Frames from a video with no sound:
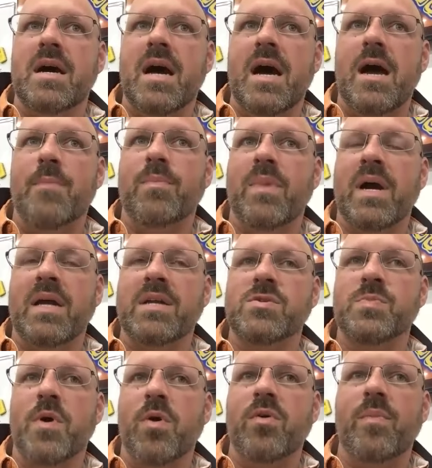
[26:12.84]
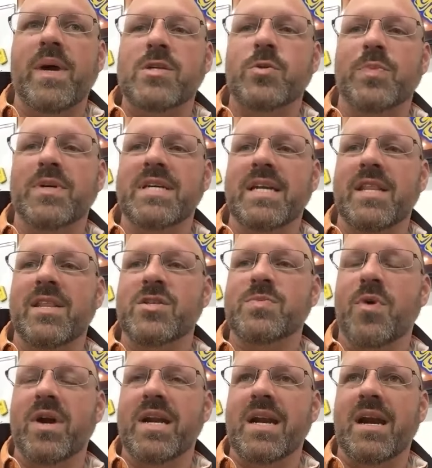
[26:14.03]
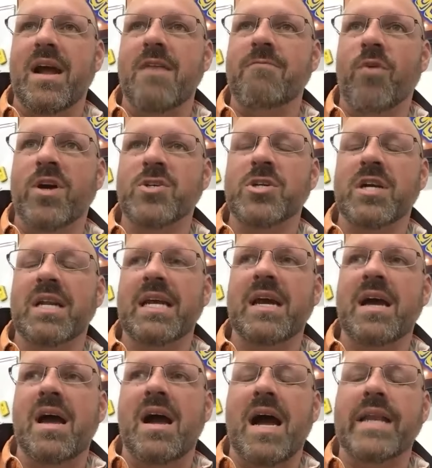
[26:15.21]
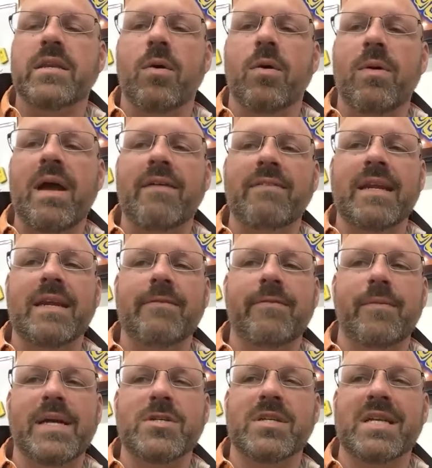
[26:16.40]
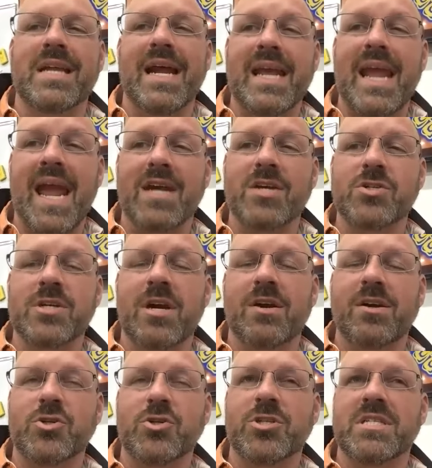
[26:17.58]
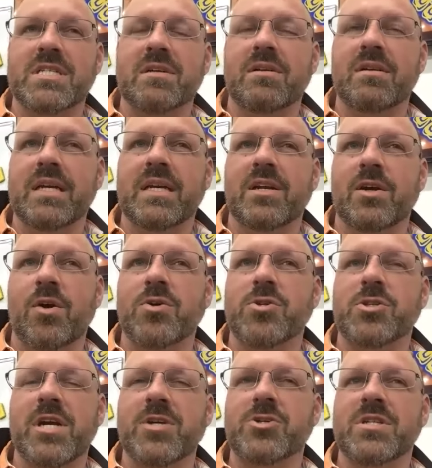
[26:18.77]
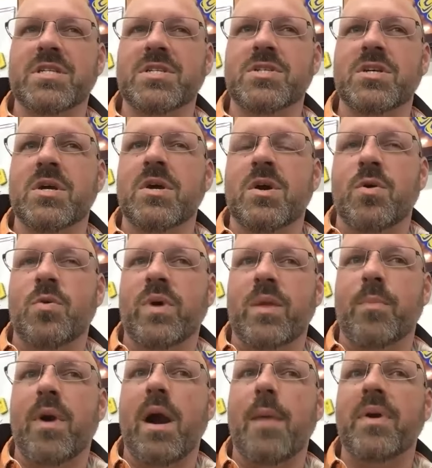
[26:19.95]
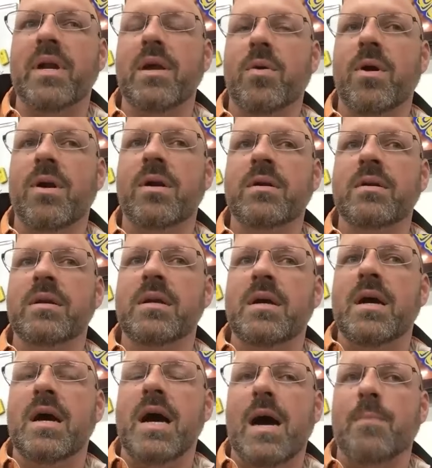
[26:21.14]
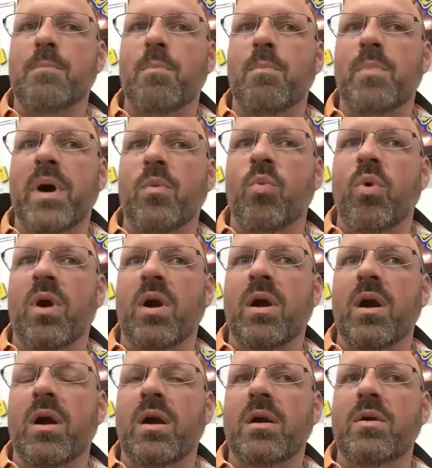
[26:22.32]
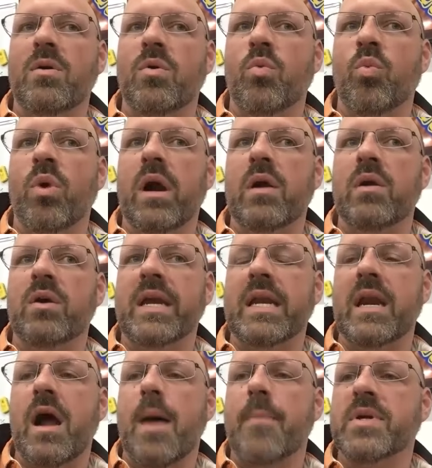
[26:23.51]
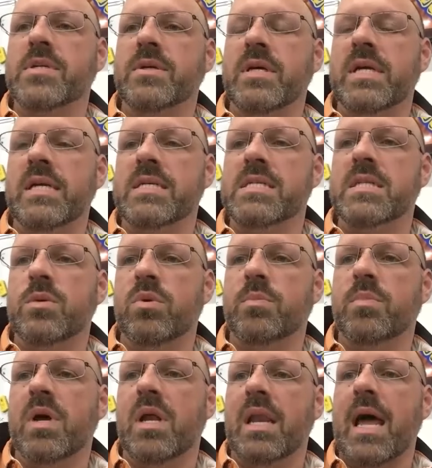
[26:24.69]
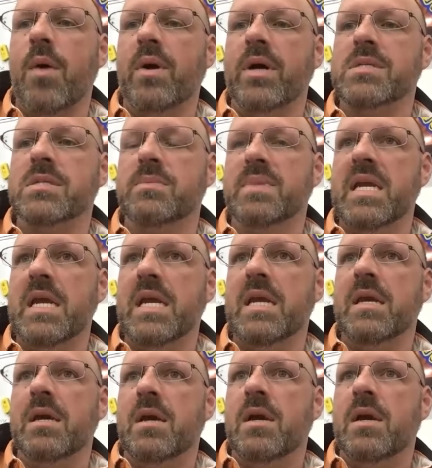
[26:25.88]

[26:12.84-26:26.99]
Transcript: I spoke with my superintendent this morning, and unfortunately, I don't have any information that I can share because she's still in negotiations with a property owner. But we're looking at opportunities that would allow us to be